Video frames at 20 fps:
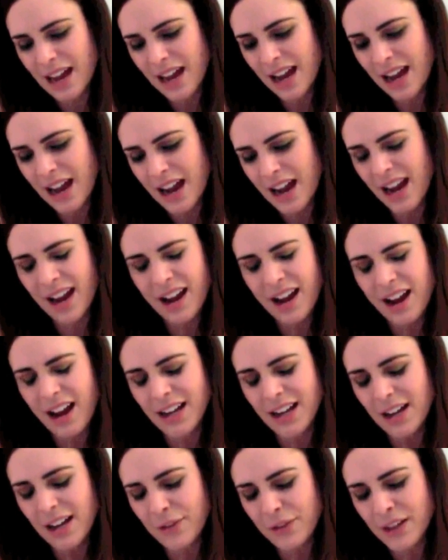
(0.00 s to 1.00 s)
I
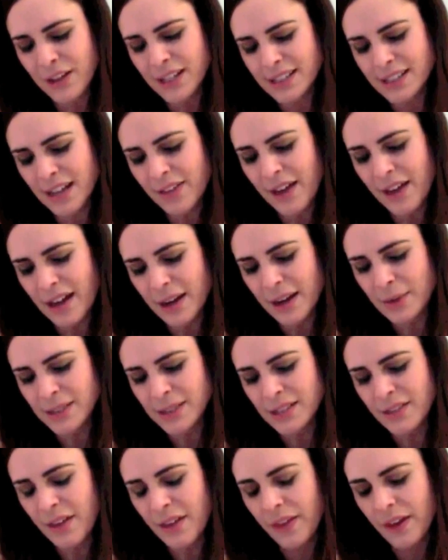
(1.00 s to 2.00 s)
love things like that, and I was
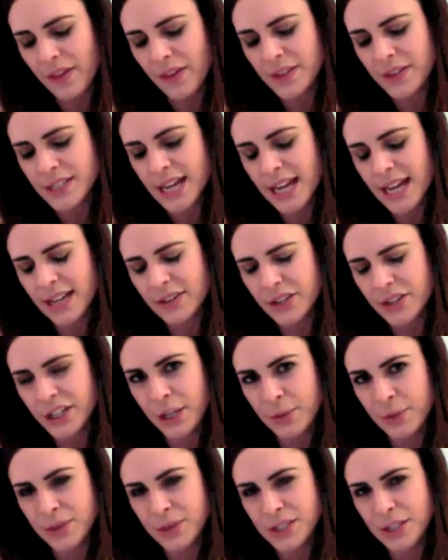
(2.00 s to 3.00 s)
in there the other day and the
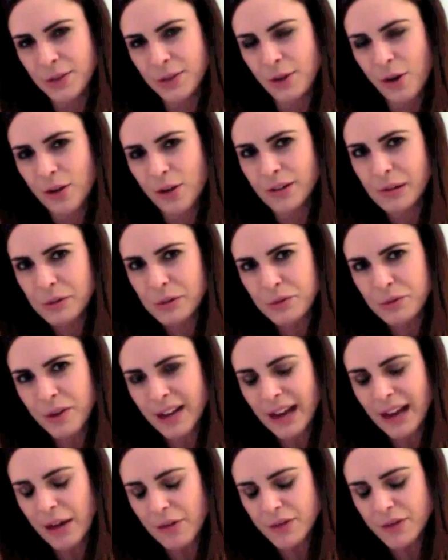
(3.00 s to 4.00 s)
queue was too long and I was
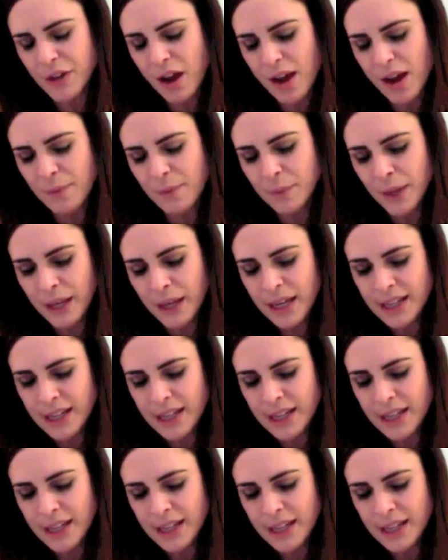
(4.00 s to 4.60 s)
running out of time.